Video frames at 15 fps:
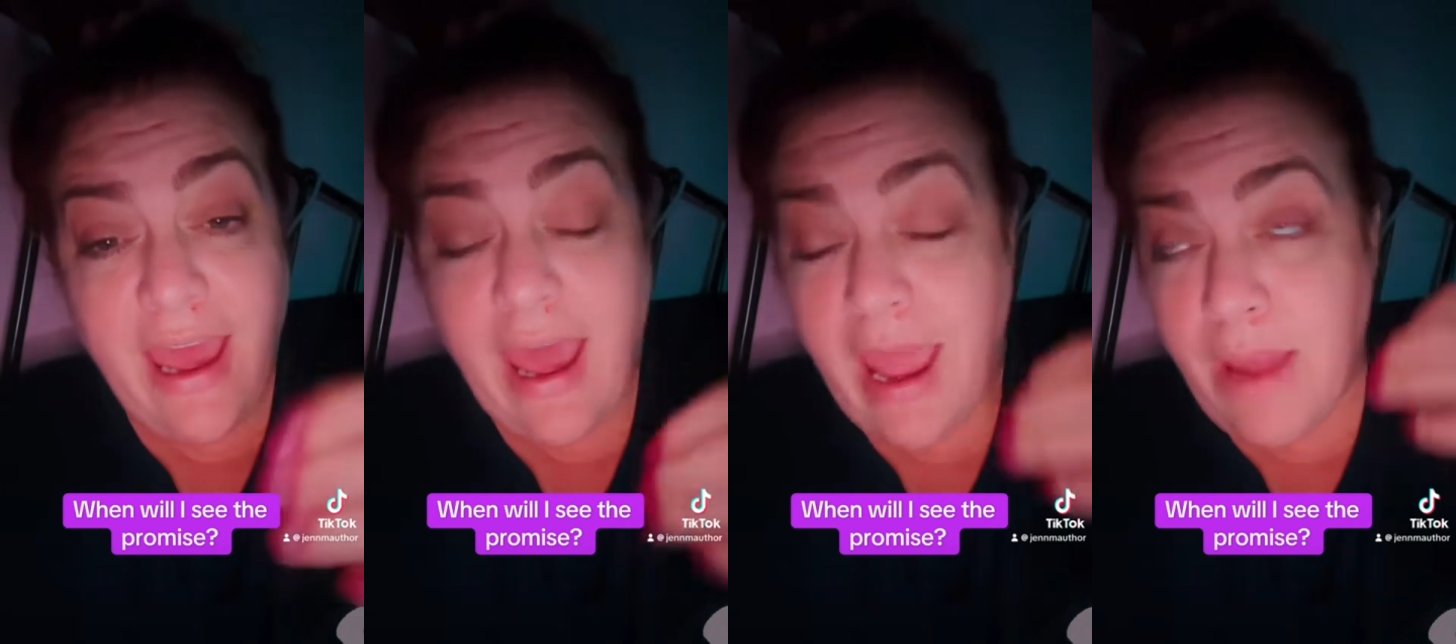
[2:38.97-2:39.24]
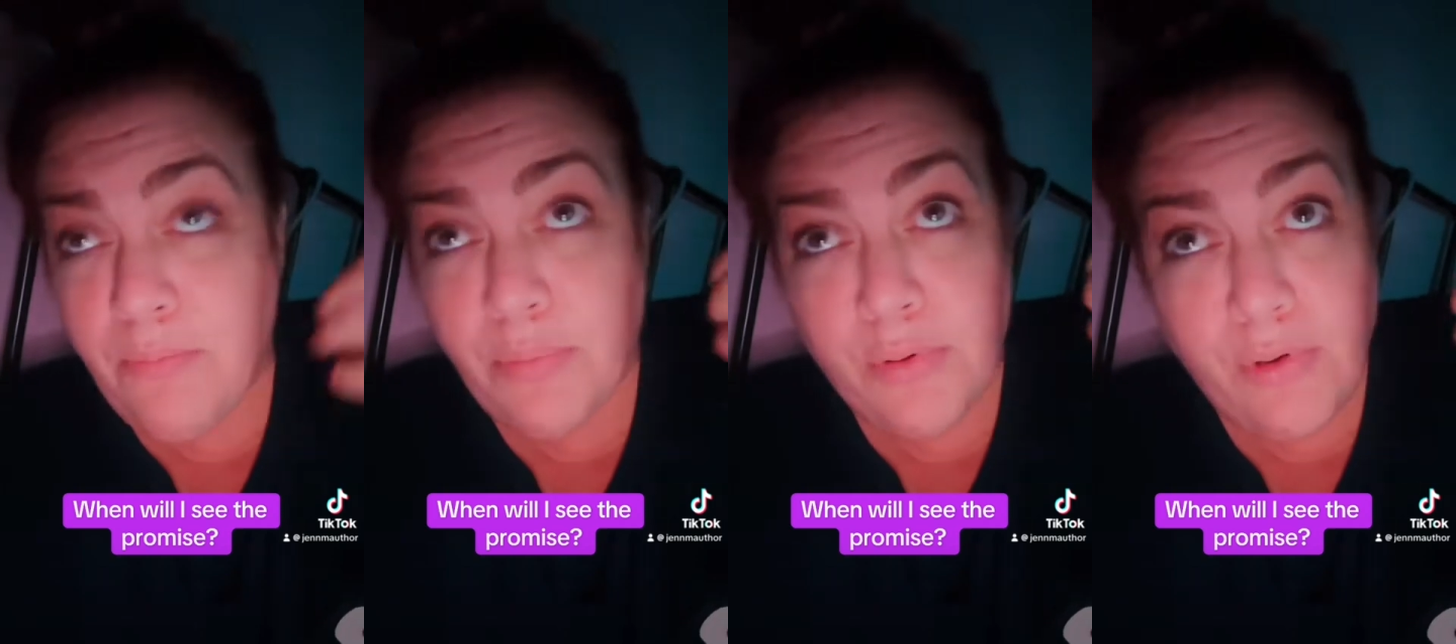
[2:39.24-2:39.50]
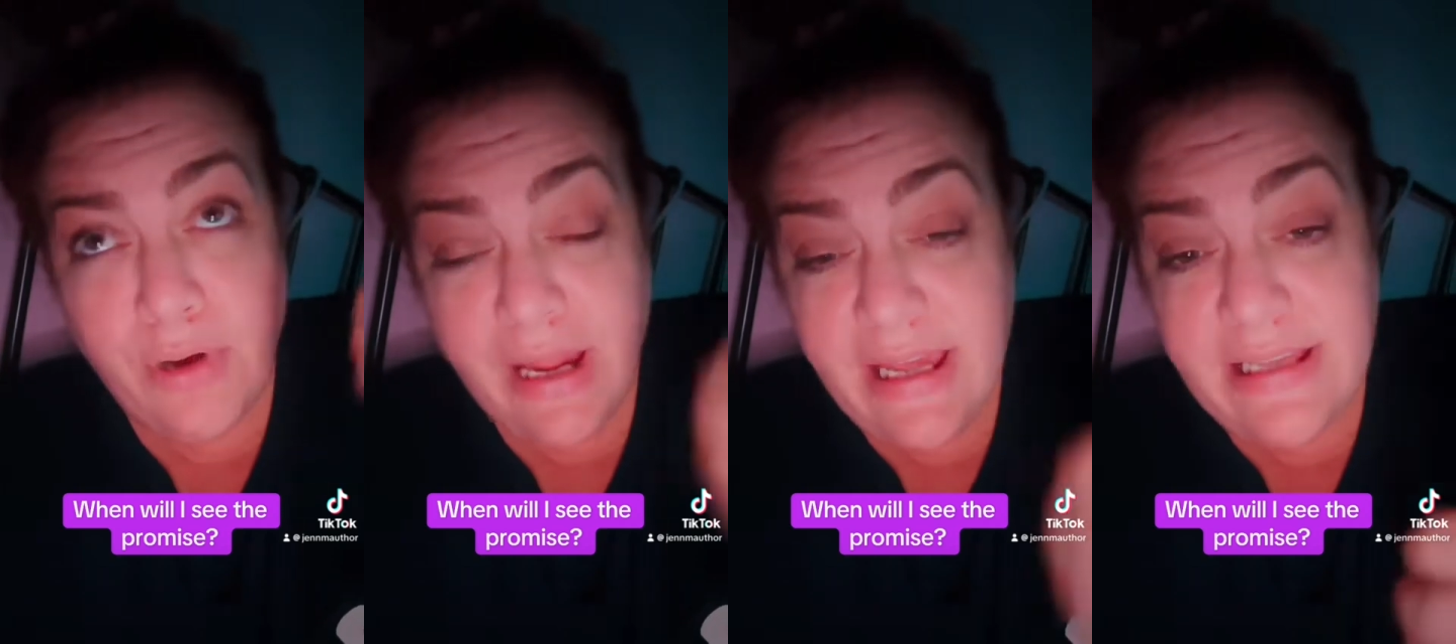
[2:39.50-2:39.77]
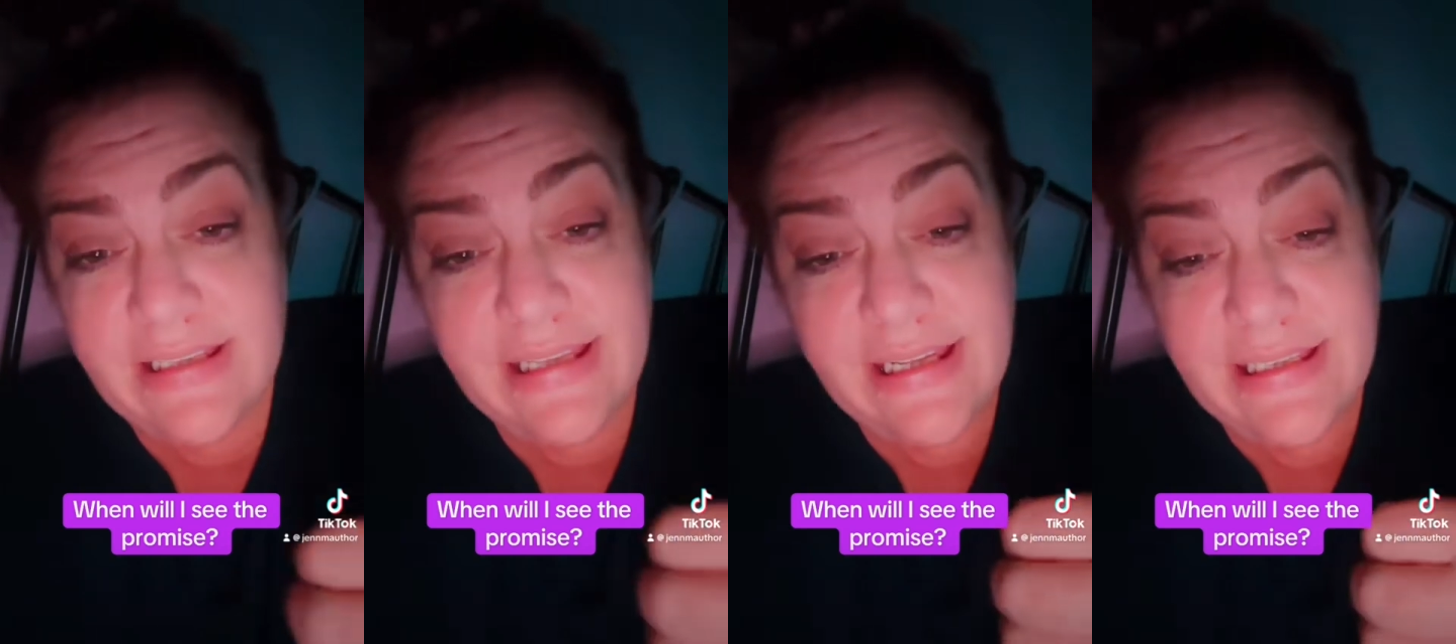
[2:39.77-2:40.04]
I
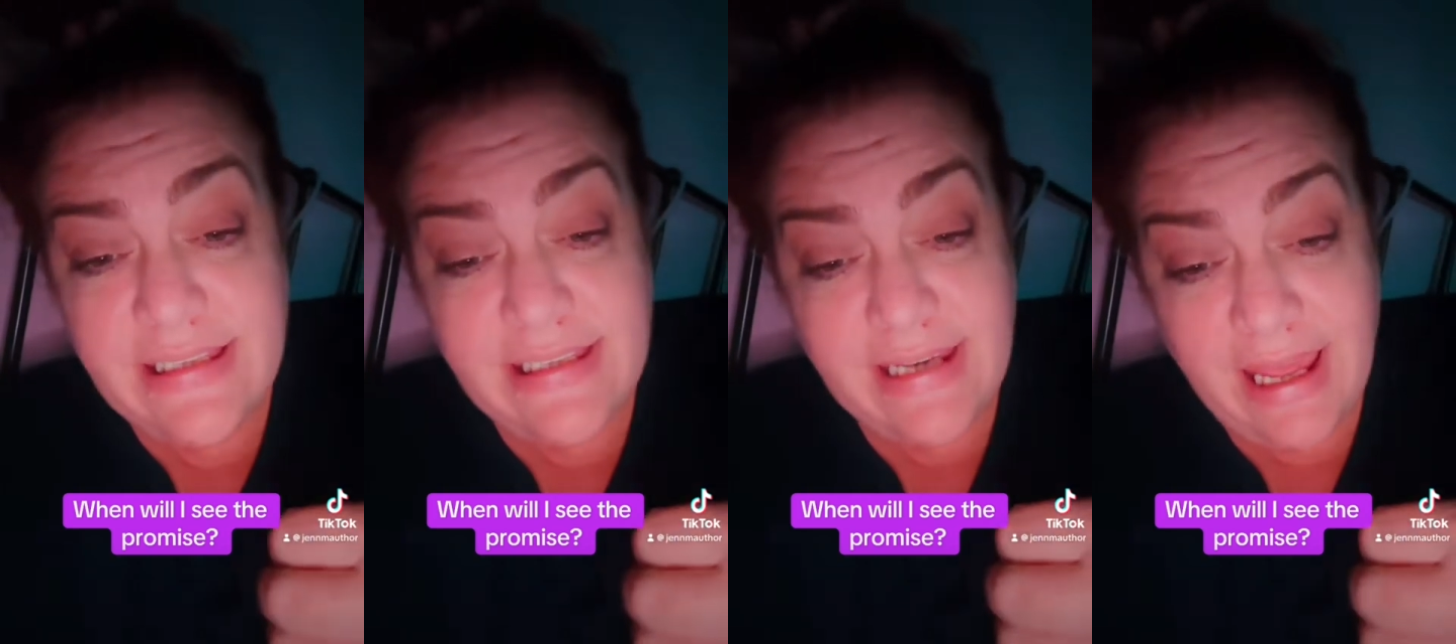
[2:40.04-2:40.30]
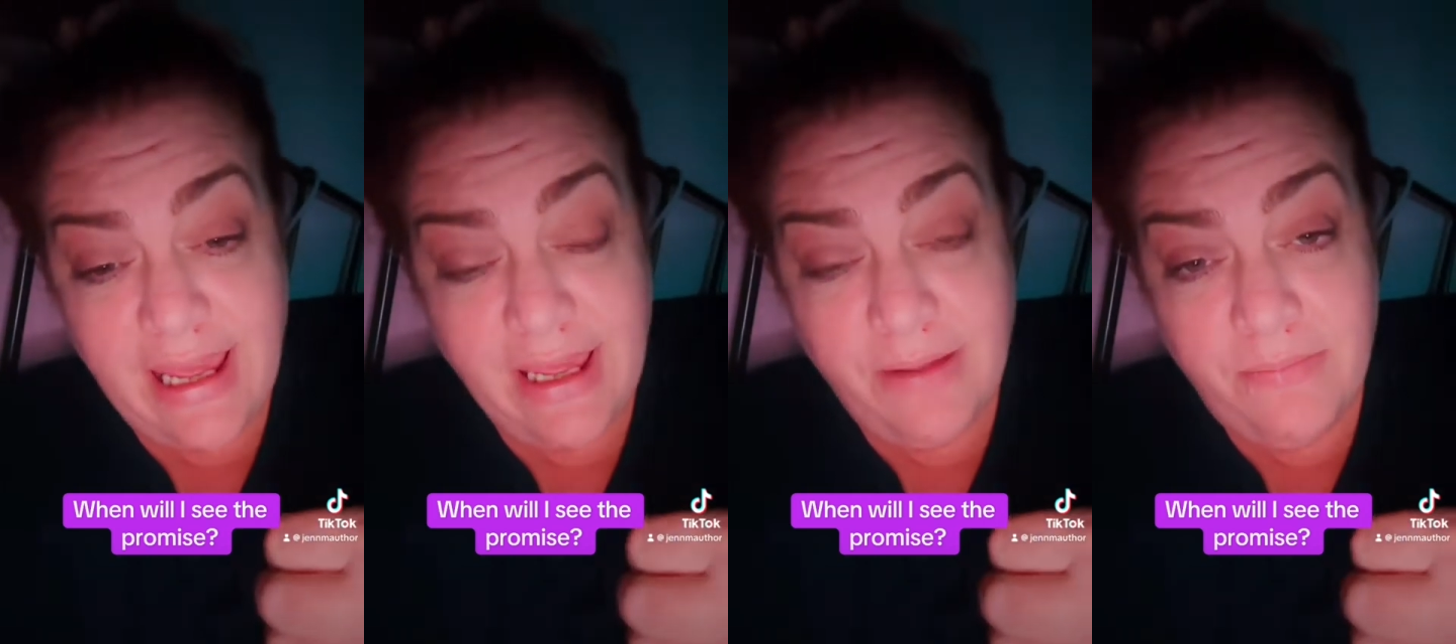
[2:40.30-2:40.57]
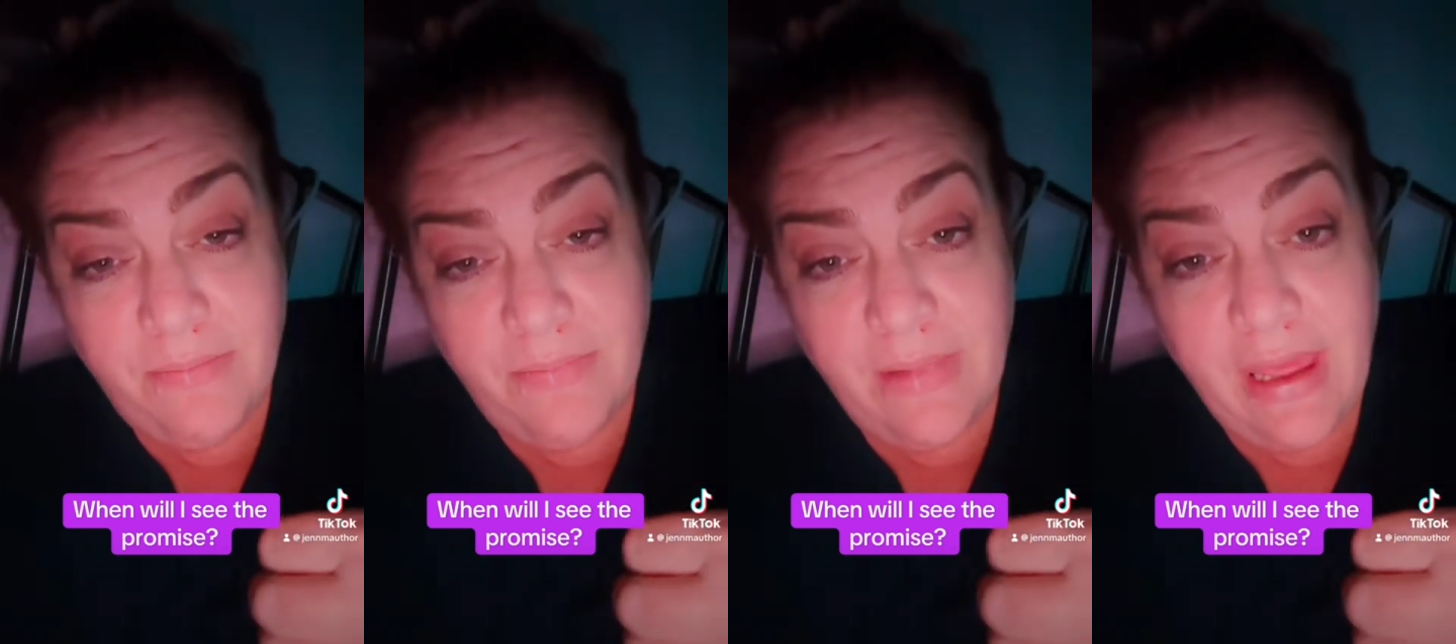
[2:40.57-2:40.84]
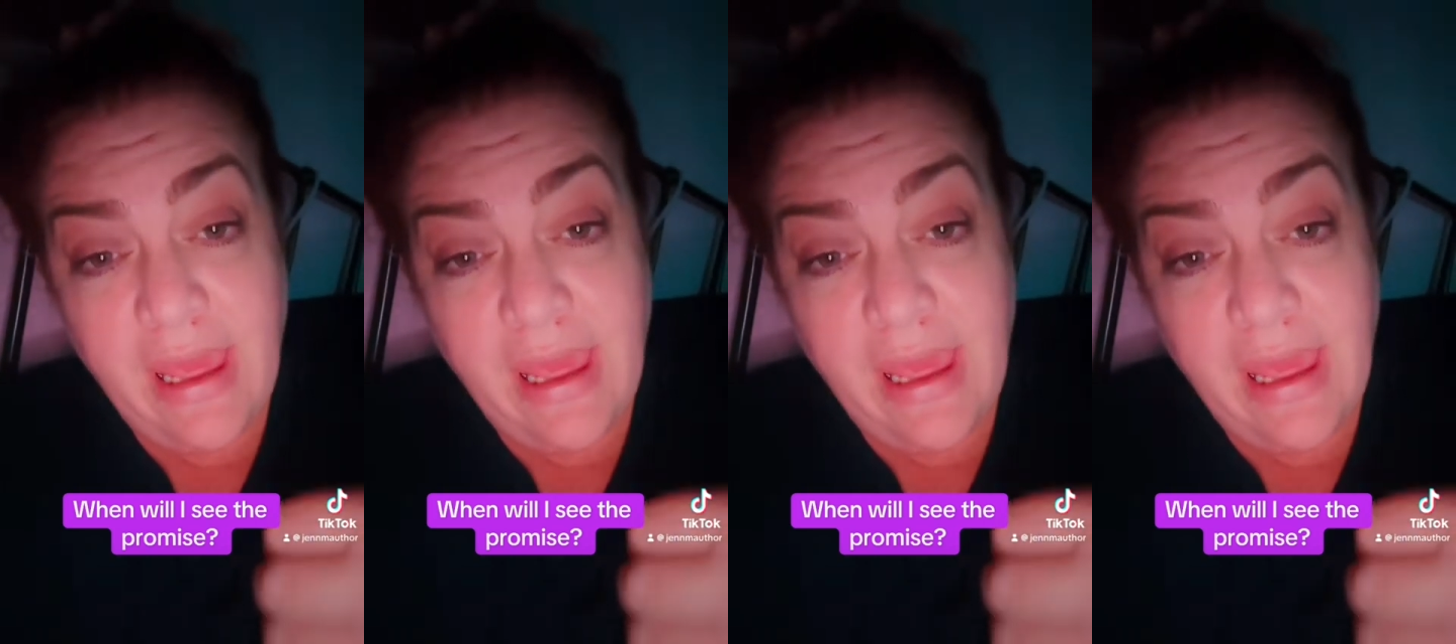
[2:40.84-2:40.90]
praise his name.